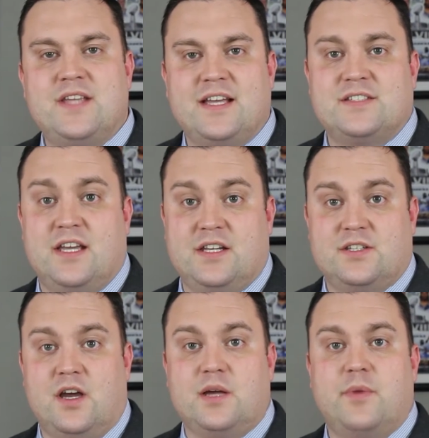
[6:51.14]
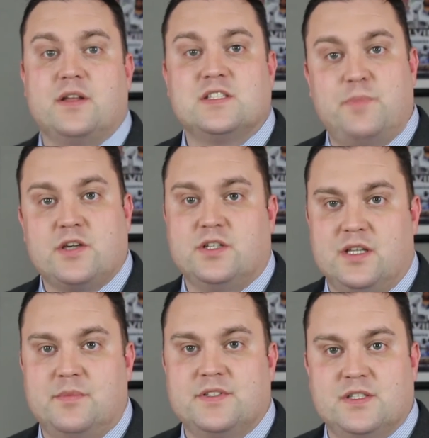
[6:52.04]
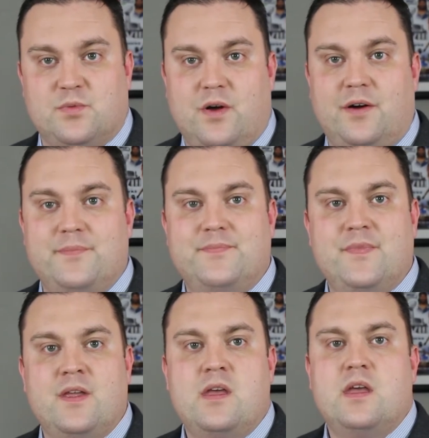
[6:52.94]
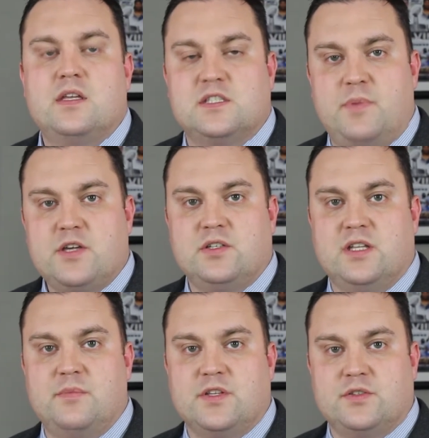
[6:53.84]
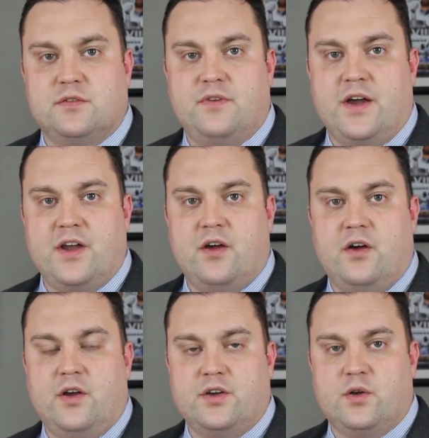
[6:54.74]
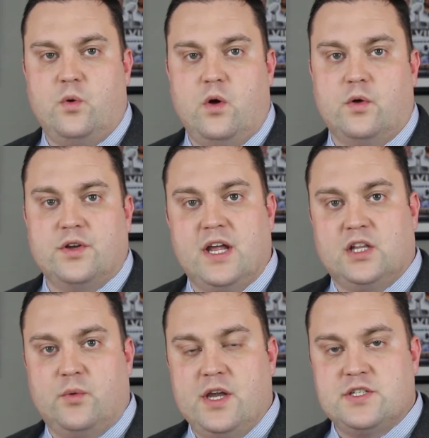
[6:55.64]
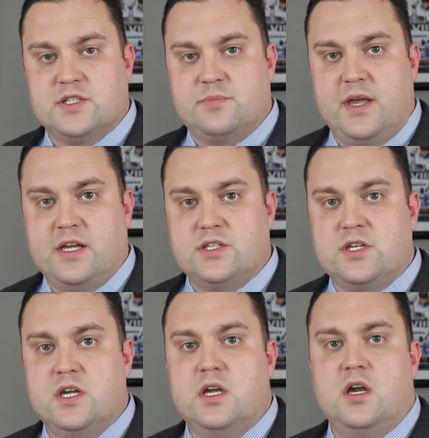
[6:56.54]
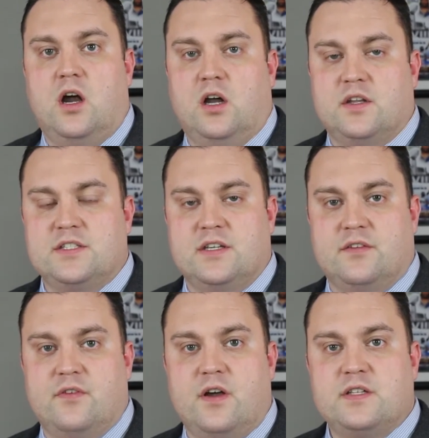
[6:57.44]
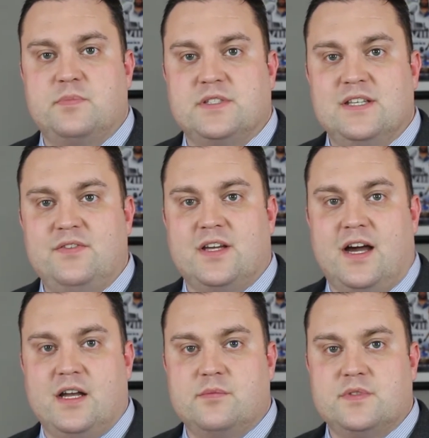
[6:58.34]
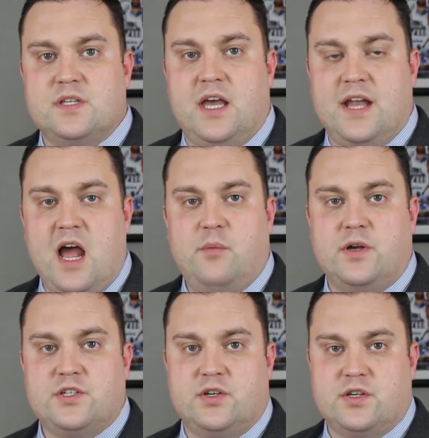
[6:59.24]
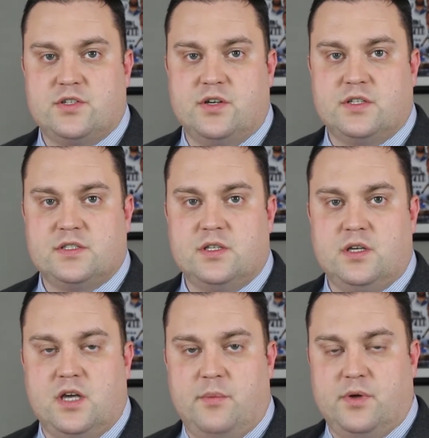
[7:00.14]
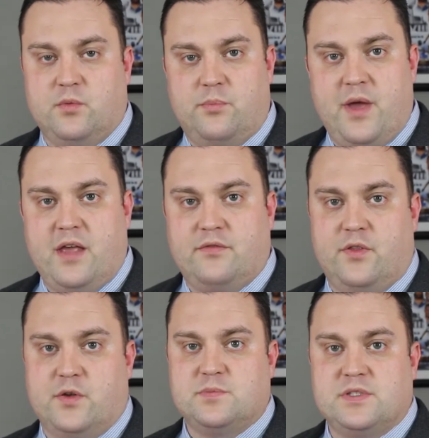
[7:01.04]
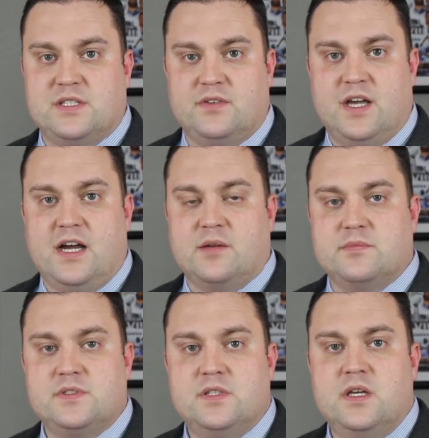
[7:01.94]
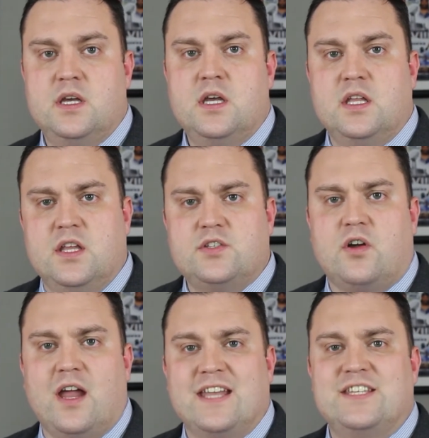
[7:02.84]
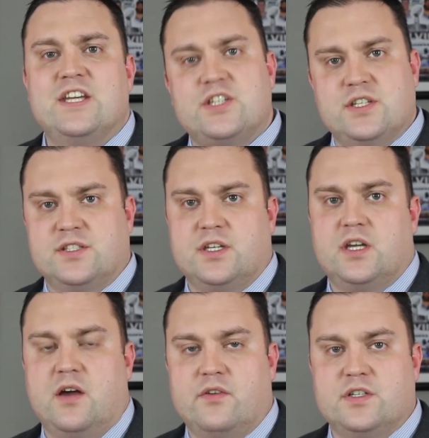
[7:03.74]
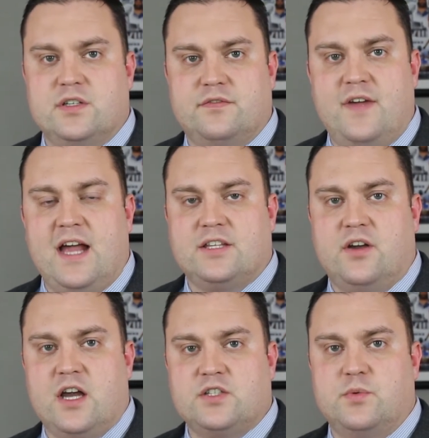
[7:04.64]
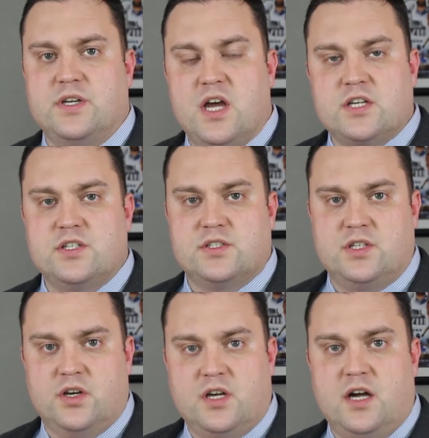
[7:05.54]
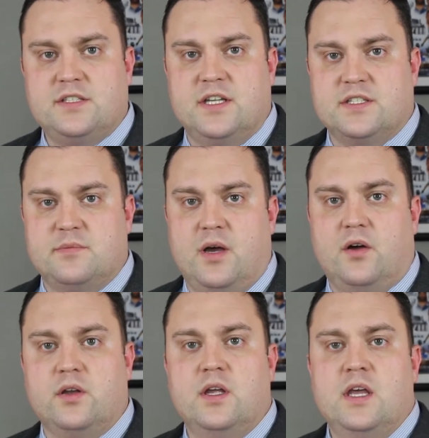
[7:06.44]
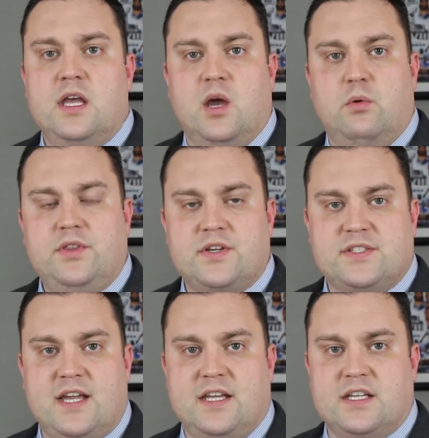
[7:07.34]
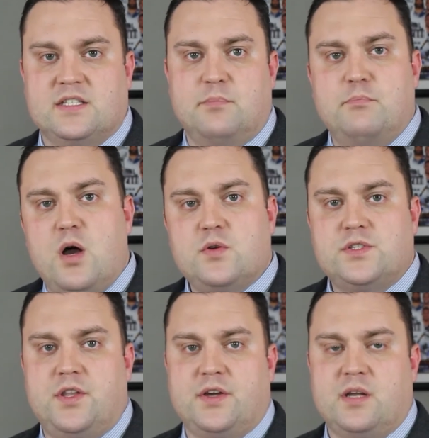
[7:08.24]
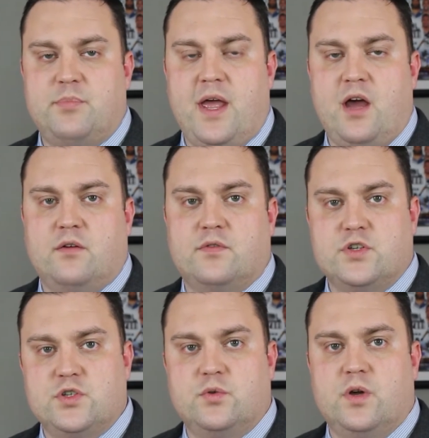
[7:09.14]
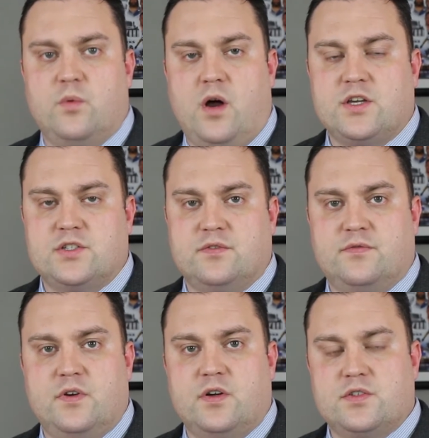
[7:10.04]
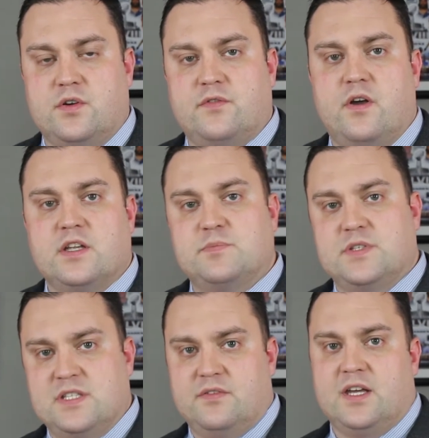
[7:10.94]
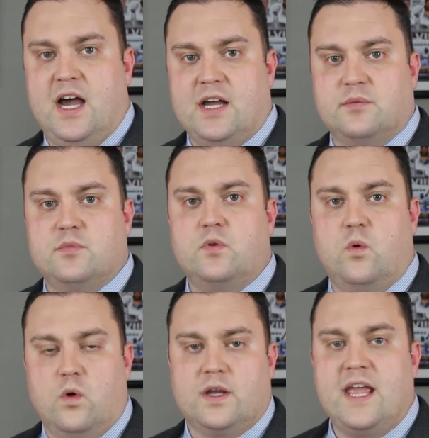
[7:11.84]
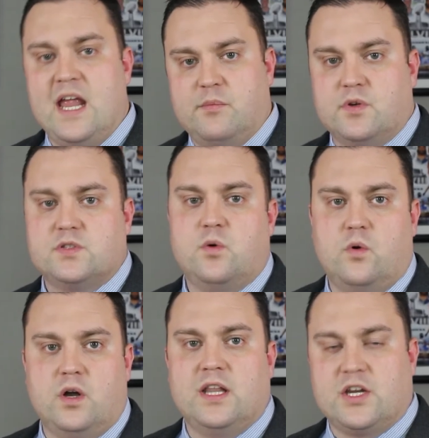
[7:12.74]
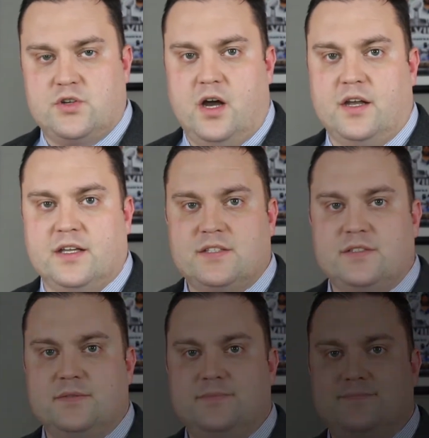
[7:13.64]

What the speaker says: take a second to talk about special limits as well. Special limits you'll find out on your quote or declarations page are listing very specific items and how much your insurance company will pay for specific items. These aren't additions in coverage. In fact, they're actually reductions to your contents amount. What they're stating is the most they're going to pay out for jewelry, watches, and furs are a very specific item, or cameras, or electronics.